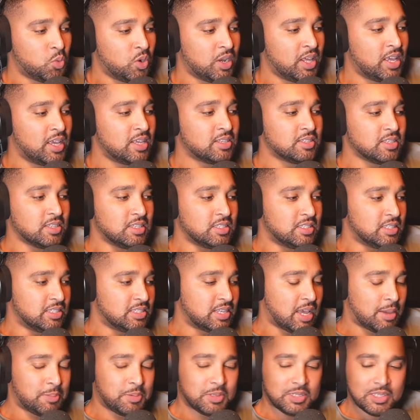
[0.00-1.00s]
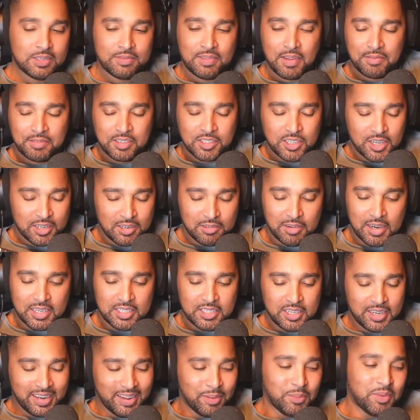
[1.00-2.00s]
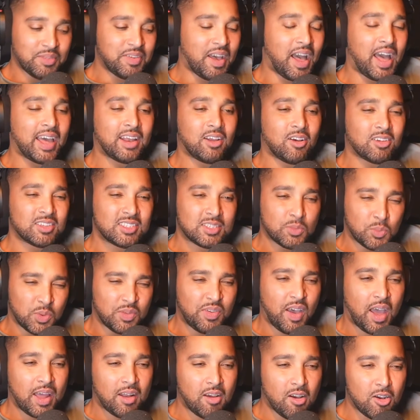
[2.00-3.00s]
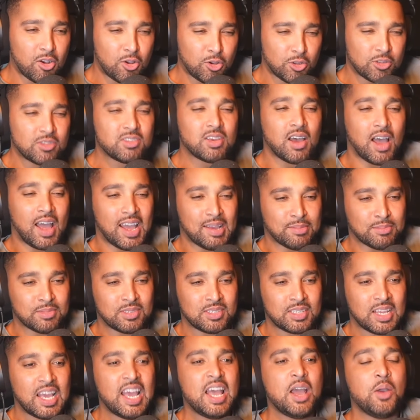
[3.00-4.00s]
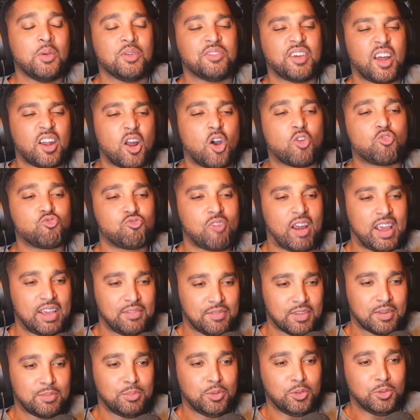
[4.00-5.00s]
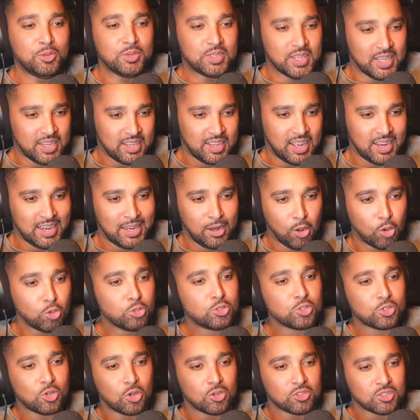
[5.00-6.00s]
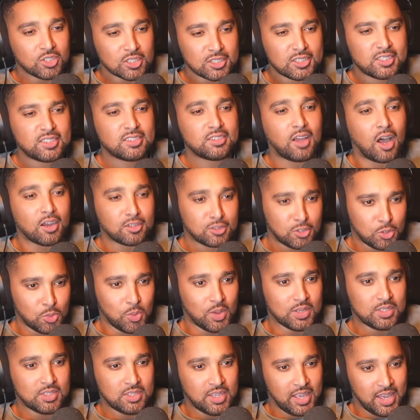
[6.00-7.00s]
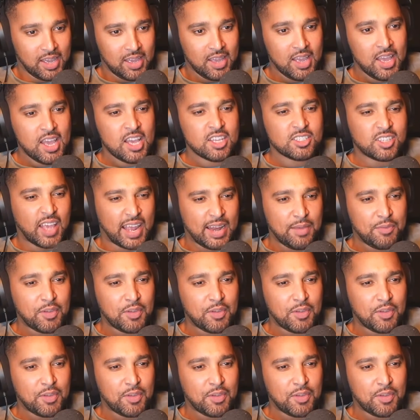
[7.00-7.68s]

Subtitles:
it is this happens with every generation. We've had our good times. We've had our raving music, and those songs are stuck to us. Yeah. So anything